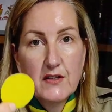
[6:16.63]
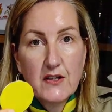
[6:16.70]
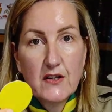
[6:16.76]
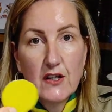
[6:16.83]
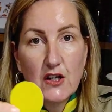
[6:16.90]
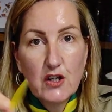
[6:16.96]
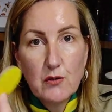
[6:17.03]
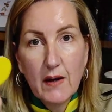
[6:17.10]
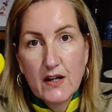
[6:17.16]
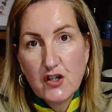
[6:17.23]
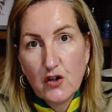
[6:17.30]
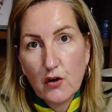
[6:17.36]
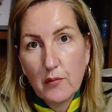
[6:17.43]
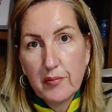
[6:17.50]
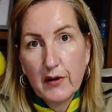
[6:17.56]
so that you
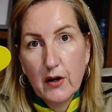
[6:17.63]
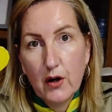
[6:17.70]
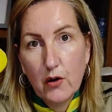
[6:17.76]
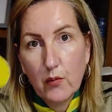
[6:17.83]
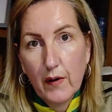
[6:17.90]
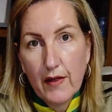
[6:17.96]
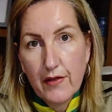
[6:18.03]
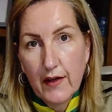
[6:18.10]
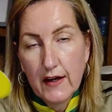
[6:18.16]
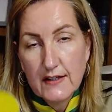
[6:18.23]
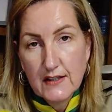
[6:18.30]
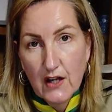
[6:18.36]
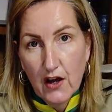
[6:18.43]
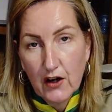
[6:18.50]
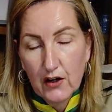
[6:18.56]
end up with a
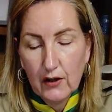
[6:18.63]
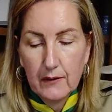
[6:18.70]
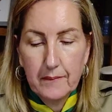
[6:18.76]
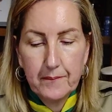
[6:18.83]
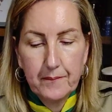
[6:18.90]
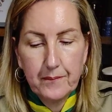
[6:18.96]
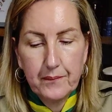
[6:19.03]
circle.